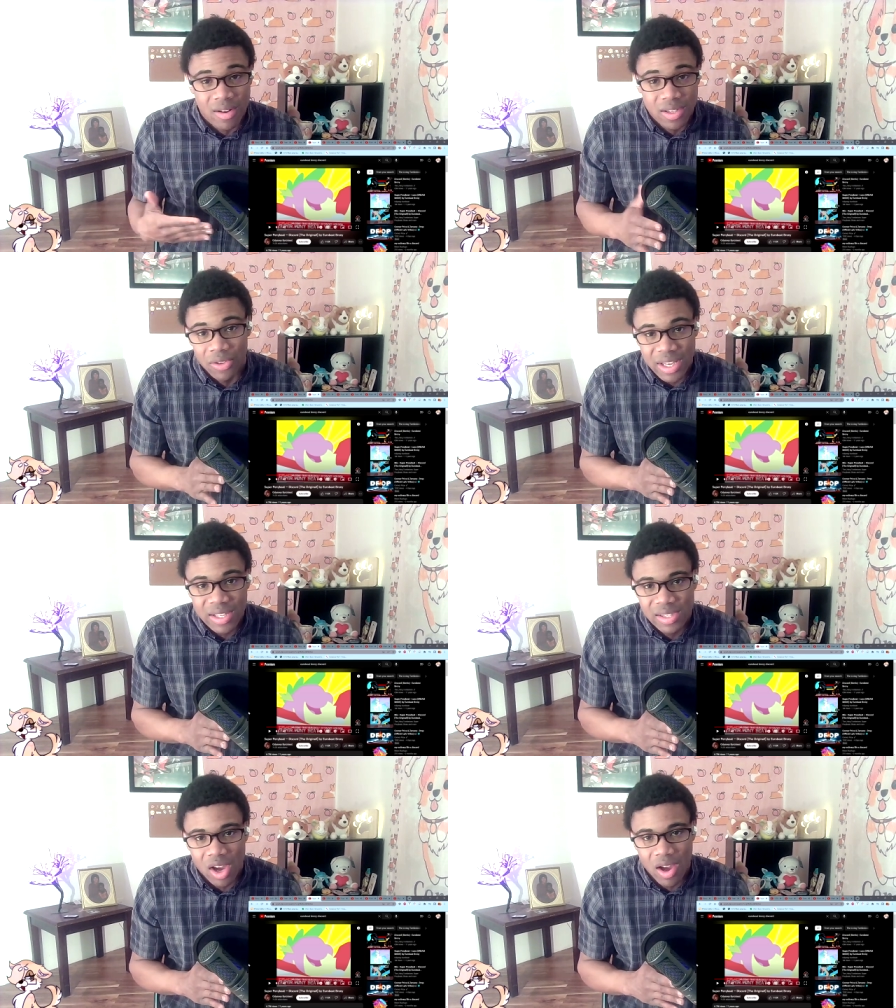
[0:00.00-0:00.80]
So this
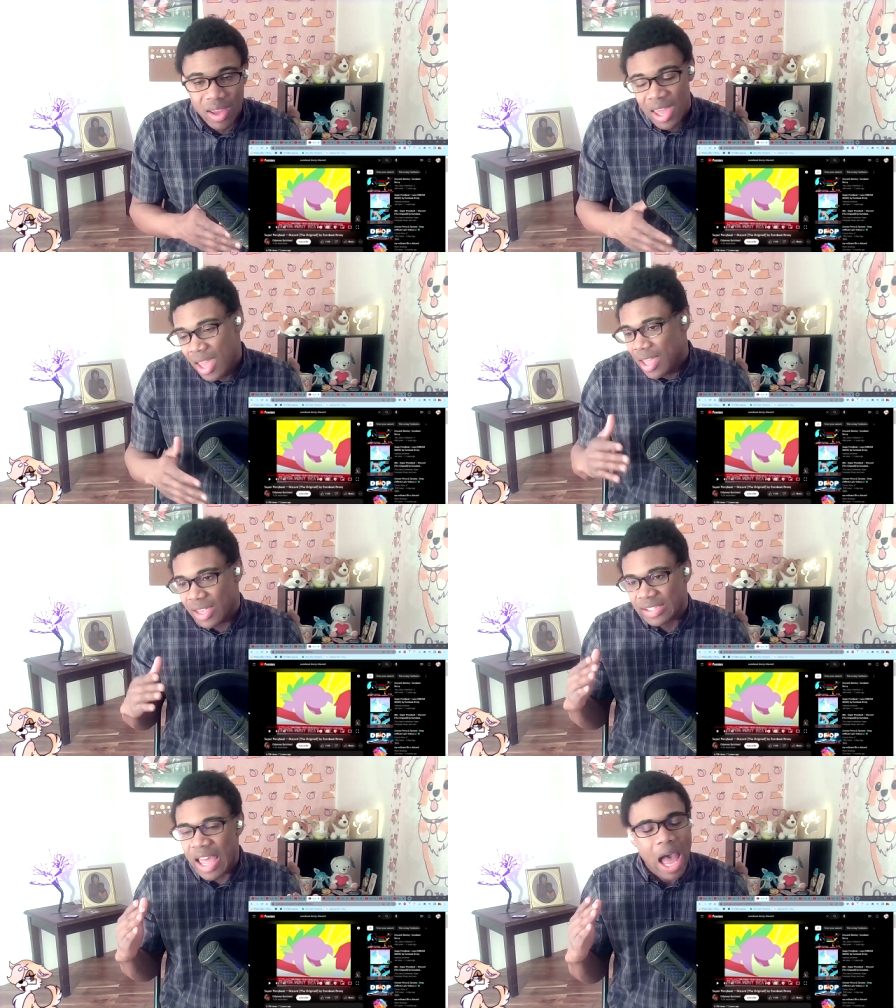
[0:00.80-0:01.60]
song
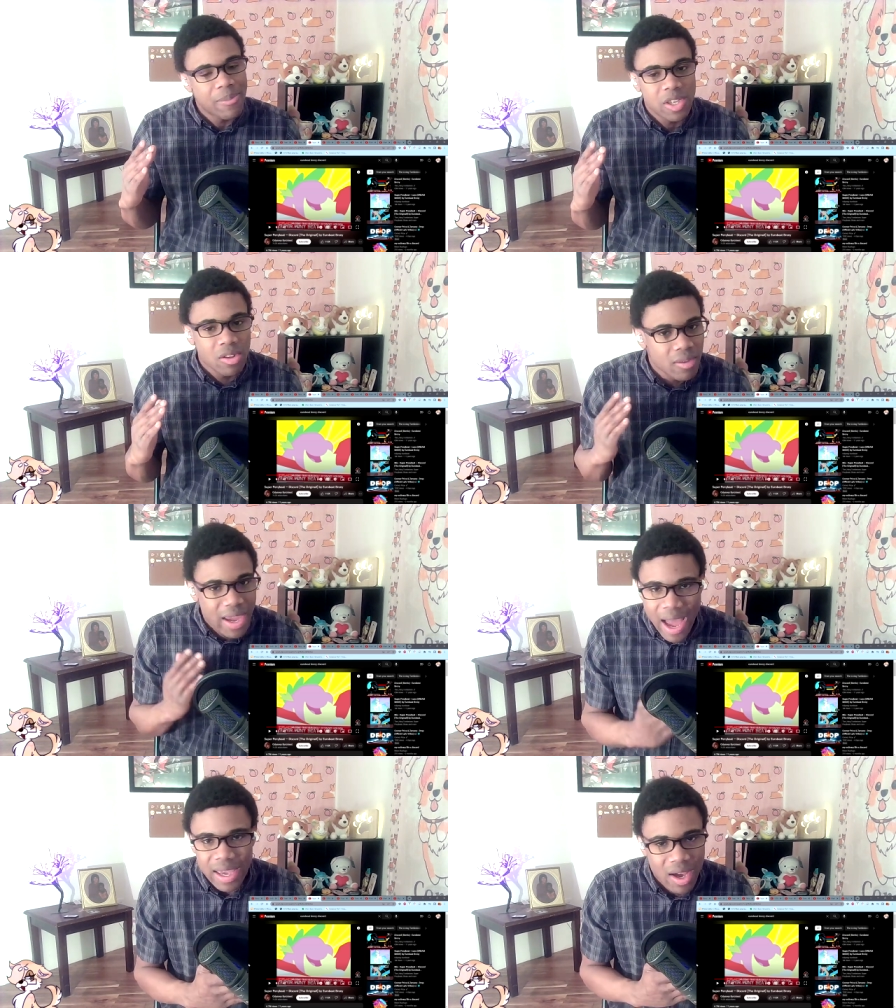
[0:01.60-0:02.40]
is absolutely
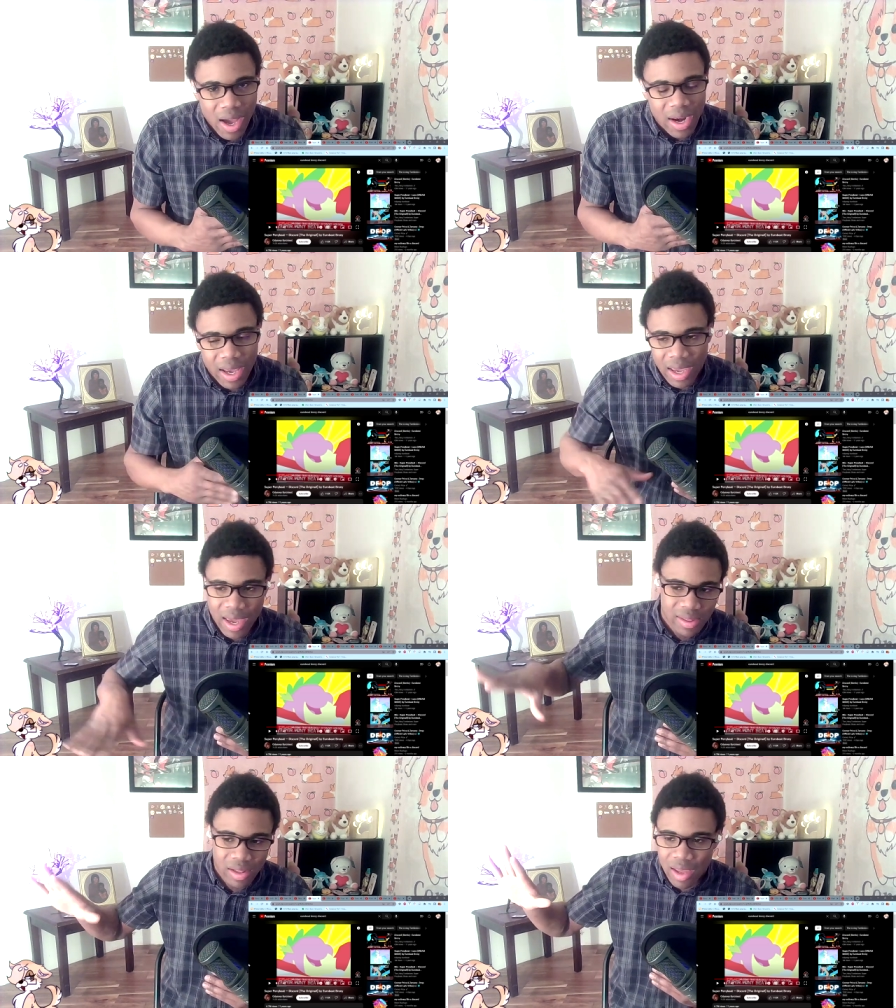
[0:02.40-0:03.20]
iconic,
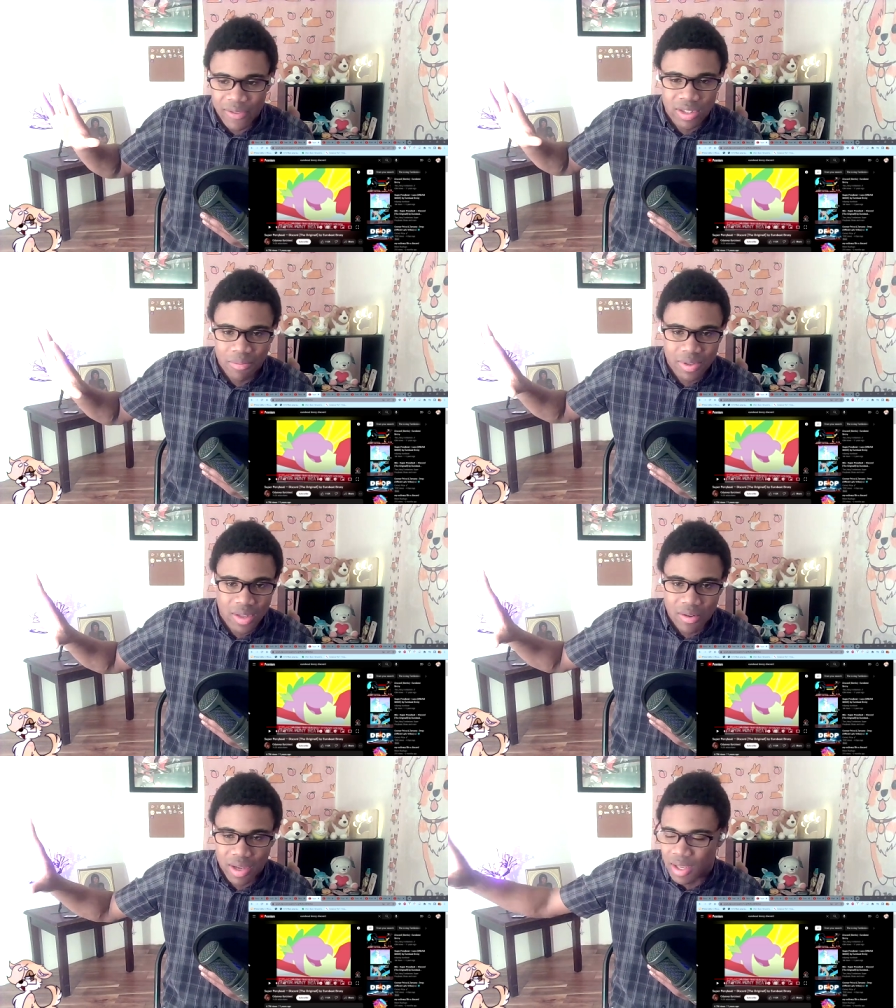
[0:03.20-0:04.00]
and Living
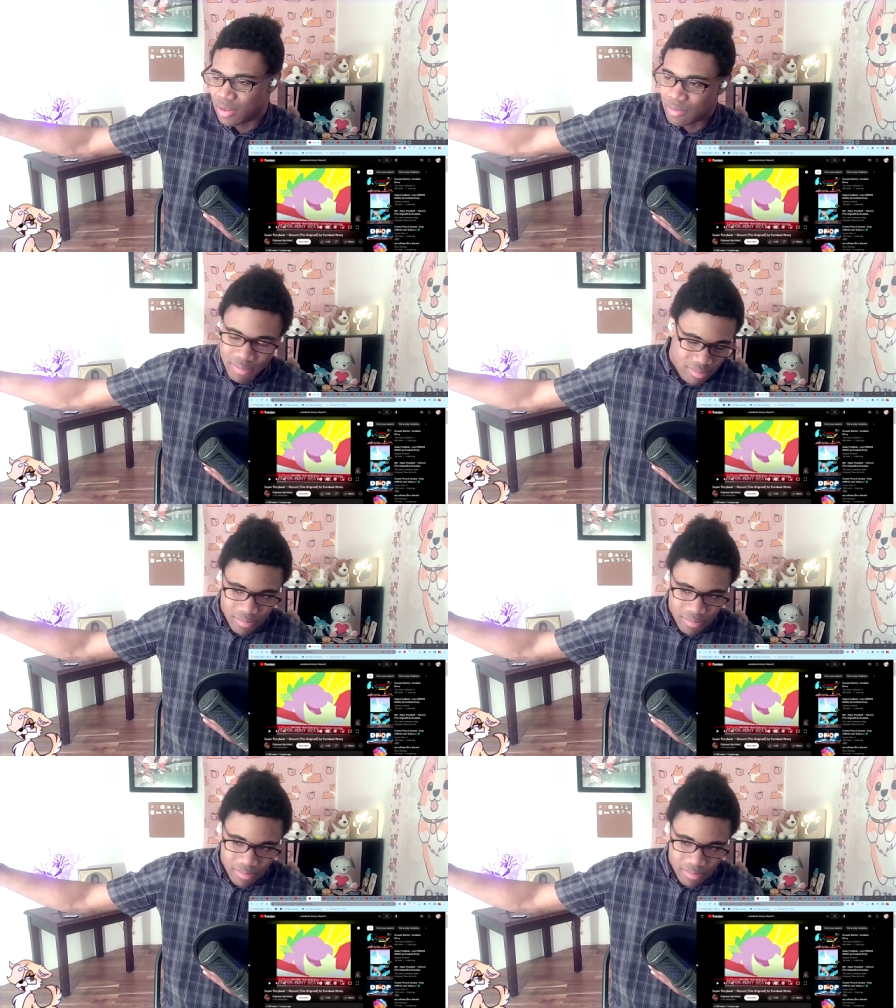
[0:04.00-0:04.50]
Tombstone can